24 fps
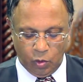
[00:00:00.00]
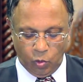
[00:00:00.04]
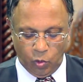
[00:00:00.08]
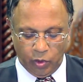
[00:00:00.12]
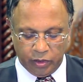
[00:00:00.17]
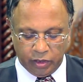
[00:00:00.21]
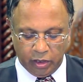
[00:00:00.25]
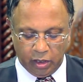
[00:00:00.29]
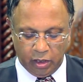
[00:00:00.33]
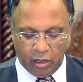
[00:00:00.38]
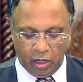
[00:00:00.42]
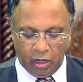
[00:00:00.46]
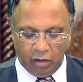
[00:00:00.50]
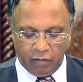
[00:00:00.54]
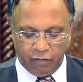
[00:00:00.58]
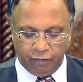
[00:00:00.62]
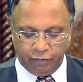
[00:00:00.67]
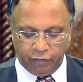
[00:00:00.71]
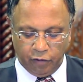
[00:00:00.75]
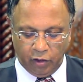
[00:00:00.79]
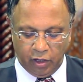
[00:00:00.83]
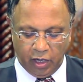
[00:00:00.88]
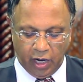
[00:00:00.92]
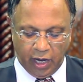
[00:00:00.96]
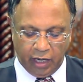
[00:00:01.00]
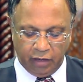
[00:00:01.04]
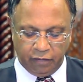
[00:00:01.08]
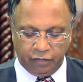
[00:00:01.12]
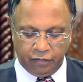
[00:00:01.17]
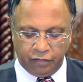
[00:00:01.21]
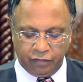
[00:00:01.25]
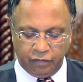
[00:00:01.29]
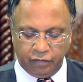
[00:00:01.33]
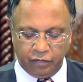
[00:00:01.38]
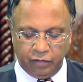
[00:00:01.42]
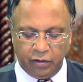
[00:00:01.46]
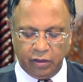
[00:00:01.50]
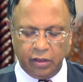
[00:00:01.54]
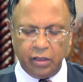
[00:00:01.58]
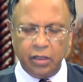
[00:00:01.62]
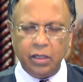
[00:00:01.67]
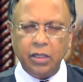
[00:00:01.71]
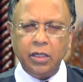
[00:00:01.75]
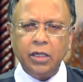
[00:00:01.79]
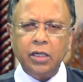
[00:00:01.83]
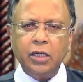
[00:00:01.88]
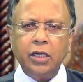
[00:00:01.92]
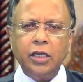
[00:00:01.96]
where the love for life
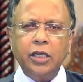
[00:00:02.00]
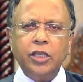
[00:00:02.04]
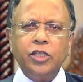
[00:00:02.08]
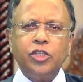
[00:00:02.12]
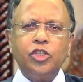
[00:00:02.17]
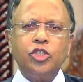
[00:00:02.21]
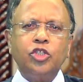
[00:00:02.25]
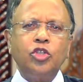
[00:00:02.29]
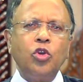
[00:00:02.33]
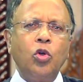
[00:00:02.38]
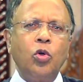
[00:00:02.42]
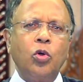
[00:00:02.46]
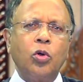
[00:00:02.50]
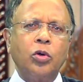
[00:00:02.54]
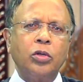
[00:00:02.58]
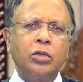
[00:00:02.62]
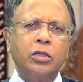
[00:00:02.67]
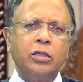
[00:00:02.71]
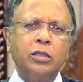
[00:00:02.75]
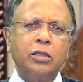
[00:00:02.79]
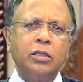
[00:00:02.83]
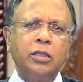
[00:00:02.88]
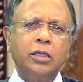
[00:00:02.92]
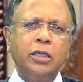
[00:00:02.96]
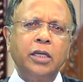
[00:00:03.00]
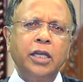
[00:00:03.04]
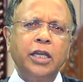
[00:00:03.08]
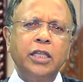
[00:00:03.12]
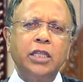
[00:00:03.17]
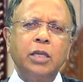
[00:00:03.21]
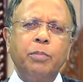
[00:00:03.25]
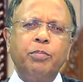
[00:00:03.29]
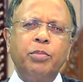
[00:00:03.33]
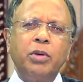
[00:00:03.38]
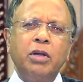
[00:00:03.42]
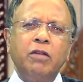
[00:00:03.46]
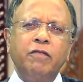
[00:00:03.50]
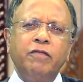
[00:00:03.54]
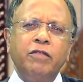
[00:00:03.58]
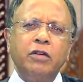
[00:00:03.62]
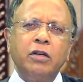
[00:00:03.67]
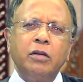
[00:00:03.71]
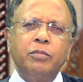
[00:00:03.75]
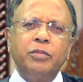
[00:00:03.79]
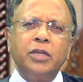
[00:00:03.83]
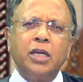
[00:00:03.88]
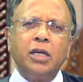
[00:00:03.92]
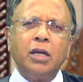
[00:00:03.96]
is stored in the
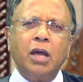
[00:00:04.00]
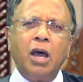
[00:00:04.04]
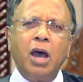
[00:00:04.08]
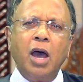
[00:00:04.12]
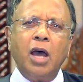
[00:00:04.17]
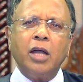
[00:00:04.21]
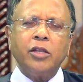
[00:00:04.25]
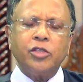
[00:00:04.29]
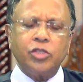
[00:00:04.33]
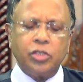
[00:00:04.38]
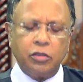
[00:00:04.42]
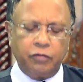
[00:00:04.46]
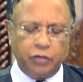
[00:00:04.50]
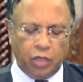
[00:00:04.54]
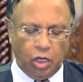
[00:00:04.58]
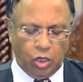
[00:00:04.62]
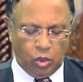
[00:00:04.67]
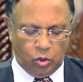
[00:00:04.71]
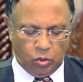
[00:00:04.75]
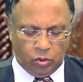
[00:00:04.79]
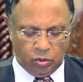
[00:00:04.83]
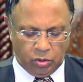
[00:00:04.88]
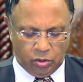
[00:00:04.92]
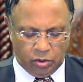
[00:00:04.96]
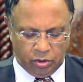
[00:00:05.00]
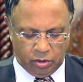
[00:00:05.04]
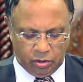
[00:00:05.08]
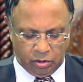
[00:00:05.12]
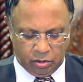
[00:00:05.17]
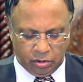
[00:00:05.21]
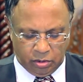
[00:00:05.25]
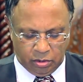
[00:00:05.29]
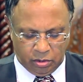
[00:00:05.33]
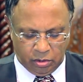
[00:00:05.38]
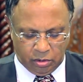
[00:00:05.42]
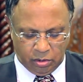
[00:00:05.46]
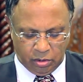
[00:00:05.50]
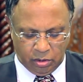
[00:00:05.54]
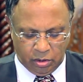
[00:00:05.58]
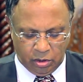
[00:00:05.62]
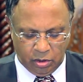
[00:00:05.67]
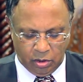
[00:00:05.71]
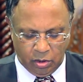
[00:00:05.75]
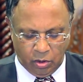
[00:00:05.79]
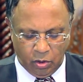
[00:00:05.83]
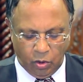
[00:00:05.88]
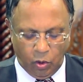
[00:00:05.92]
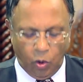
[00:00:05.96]
proverbial hearts of gold,
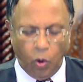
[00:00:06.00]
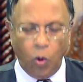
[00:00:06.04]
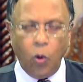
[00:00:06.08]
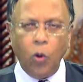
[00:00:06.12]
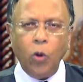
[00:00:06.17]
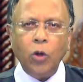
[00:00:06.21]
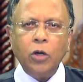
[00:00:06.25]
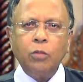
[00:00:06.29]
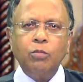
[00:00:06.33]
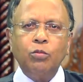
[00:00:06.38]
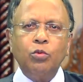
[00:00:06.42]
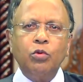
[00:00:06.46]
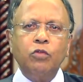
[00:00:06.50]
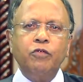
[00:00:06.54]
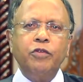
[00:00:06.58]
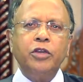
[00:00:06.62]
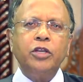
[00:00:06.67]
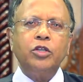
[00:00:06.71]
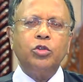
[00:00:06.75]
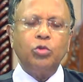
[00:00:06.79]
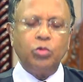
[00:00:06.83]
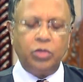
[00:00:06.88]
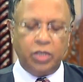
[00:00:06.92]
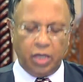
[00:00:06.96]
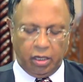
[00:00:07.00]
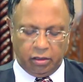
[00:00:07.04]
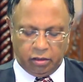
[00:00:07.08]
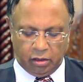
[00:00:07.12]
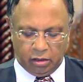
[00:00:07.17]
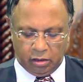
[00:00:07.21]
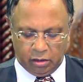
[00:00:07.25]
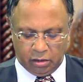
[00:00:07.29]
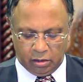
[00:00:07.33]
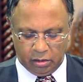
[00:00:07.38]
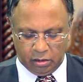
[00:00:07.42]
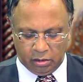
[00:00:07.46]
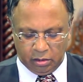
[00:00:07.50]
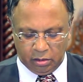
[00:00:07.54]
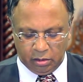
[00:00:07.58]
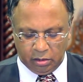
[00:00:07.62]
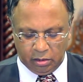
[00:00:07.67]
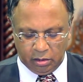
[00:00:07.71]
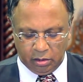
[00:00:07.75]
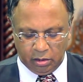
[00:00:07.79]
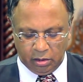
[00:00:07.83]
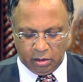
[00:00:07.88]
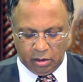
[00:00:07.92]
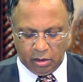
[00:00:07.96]
all moving together
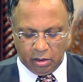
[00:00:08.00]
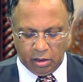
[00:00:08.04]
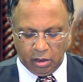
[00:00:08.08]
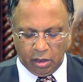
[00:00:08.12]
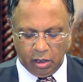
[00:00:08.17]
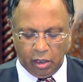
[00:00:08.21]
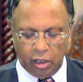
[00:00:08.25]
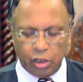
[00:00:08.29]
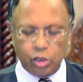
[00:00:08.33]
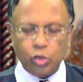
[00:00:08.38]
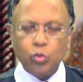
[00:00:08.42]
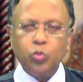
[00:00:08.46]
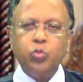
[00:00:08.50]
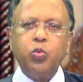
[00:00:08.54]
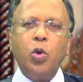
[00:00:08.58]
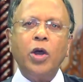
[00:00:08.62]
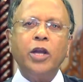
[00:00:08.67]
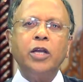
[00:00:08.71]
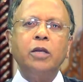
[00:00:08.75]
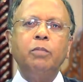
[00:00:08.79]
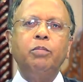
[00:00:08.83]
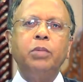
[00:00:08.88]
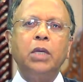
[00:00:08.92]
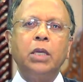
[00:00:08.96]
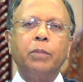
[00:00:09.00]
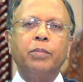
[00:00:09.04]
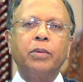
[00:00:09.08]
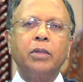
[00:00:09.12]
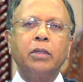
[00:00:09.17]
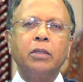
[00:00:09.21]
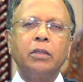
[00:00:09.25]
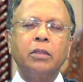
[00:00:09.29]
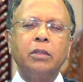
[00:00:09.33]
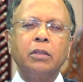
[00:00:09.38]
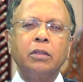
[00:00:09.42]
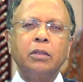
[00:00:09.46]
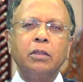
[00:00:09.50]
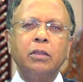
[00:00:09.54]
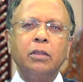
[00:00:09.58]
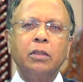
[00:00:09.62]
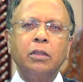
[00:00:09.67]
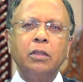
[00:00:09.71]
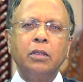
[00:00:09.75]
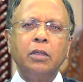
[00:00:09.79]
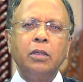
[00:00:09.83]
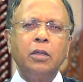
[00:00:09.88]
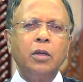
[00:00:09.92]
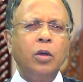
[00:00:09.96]
as one people,
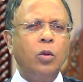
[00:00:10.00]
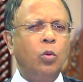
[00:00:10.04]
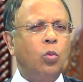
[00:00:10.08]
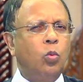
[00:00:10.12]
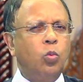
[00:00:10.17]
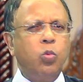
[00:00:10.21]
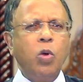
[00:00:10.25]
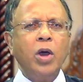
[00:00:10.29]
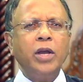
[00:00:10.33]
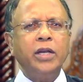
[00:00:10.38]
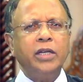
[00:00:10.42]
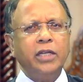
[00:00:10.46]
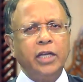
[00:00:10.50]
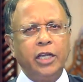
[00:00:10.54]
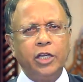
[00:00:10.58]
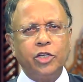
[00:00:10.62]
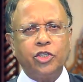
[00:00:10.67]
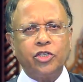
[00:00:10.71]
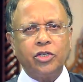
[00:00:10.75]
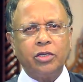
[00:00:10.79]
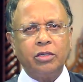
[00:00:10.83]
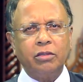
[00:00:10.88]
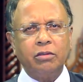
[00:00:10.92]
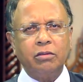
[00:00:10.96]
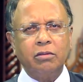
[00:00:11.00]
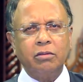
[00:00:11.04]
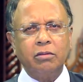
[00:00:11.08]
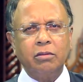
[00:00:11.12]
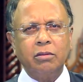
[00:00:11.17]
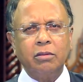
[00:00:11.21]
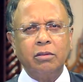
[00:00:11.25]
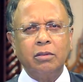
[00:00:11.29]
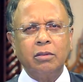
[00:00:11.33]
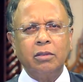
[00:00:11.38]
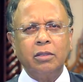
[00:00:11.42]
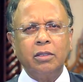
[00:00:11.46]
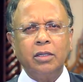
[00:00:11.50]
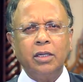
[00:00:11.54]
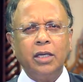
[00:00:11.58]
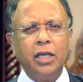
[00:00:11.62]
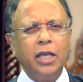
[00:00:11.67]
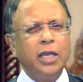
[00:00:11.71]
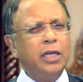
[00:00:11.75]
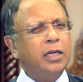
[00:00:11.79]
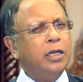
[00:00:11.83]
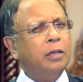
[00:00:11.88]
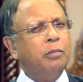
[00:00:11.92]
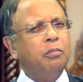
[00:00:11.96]
one nation,
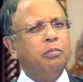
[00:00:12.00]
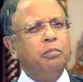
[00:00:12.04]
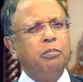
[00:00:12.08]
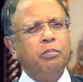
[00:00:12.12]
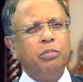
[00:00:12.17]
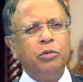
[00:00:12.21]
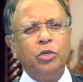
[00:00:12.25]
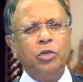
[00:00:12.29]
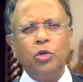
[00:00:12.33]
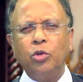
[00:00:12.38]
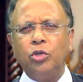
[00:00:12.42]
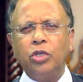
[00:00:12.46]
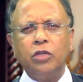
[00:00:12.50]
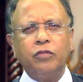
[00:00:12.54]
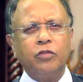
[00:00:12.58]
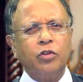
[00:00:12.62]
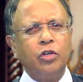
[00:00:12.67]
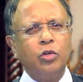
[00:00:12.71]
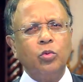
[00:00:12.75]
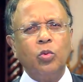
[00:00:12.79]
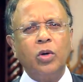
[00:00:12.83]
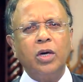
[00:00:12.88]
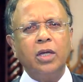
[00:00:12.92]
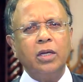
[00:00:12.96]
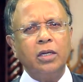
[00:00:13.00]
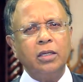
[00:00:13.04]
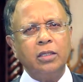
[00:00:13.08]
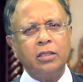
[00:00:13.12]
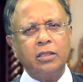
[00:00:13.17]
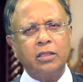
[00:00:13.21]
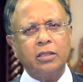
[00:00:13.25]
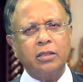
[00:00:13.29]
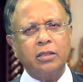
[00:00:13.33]
in a beautiful world.